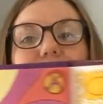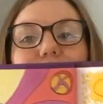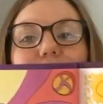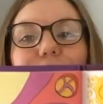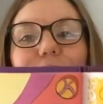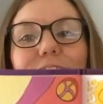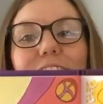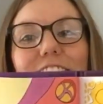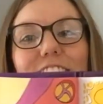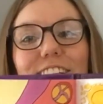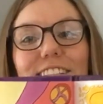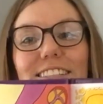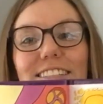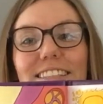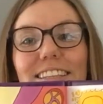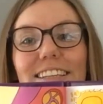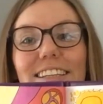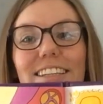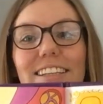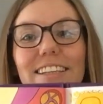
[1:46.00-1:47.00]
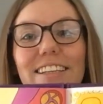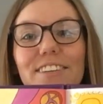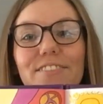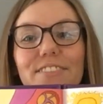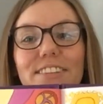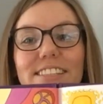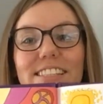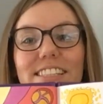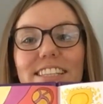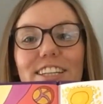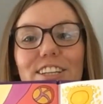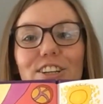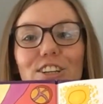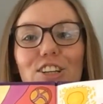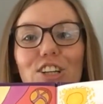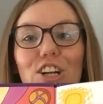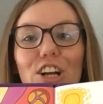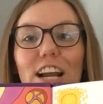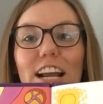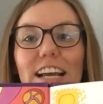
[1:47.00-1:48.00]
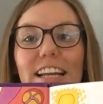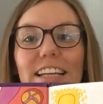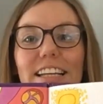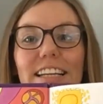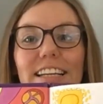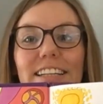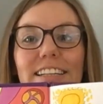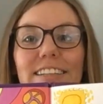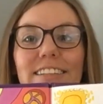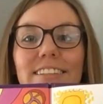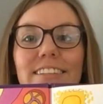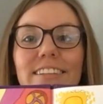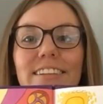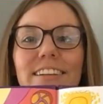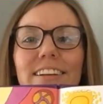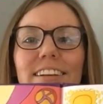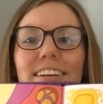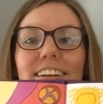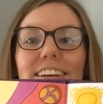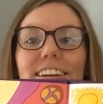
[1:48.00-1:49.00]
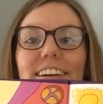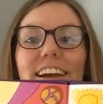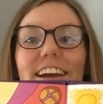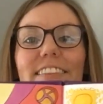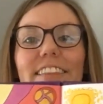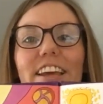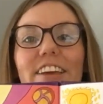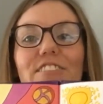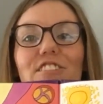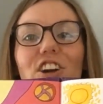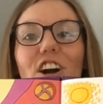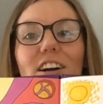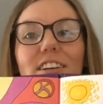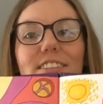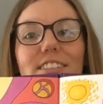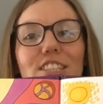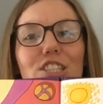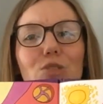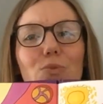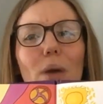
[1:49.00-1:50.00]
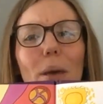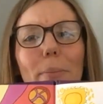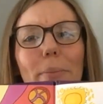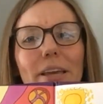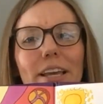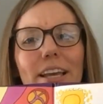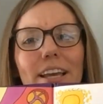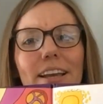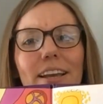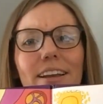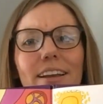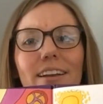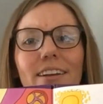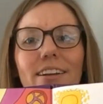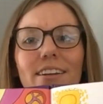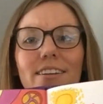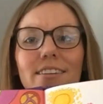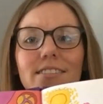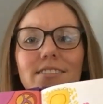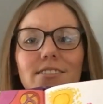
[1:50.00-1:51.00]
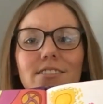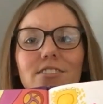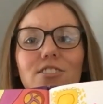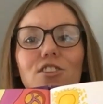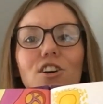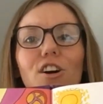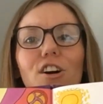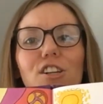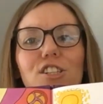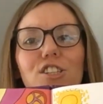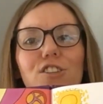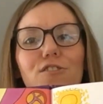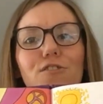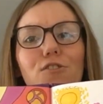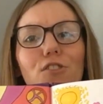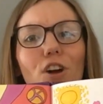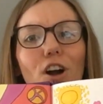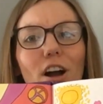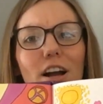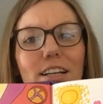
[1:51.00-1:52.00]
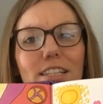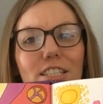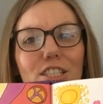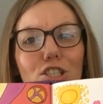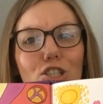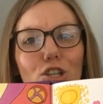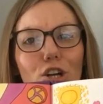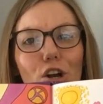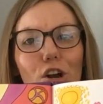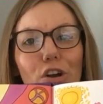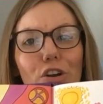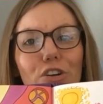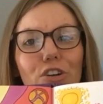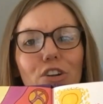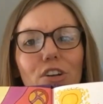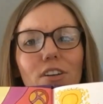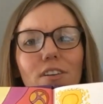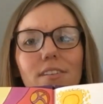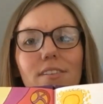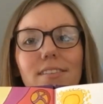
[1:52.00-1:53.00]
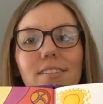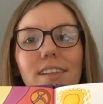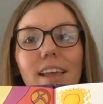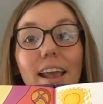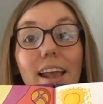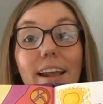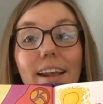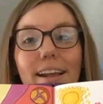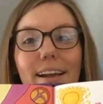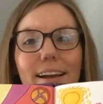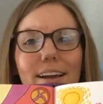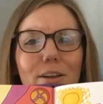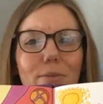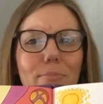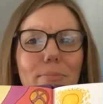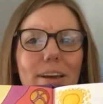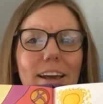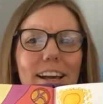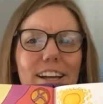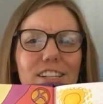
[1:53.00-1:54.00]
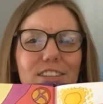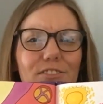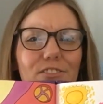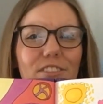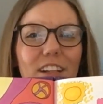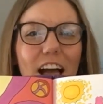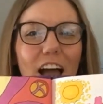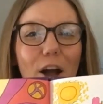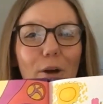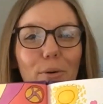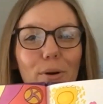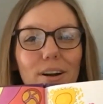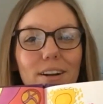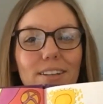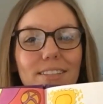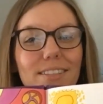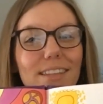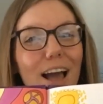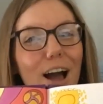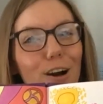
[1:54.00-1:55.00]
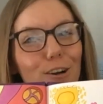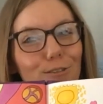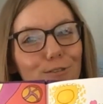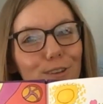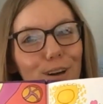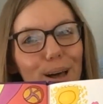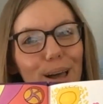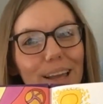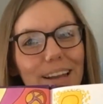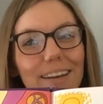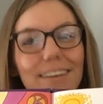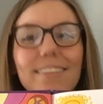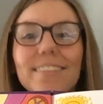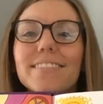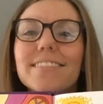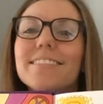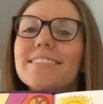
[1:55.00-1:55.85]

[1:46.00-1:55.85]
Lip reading: So there's Gilly visiting her Granny, and they've gone swimming, talked to frogs and turtles, and picked flowers. How fun!